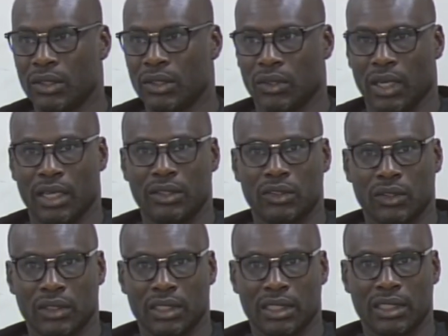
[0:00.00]
to
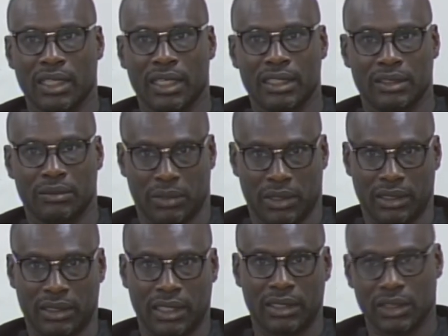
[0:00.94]
ensure that there is
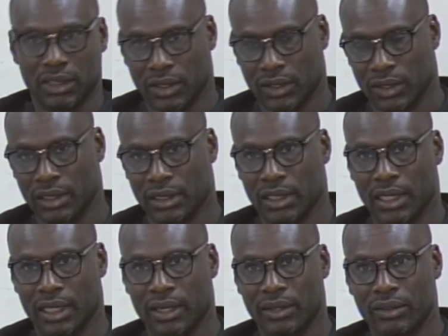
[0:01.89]
peace and security
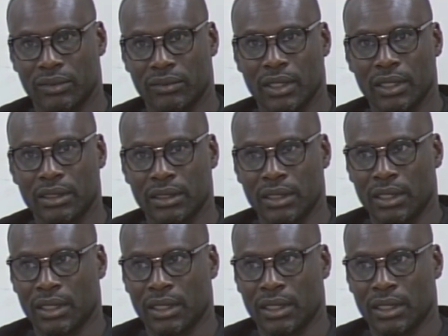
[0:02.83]
around the world.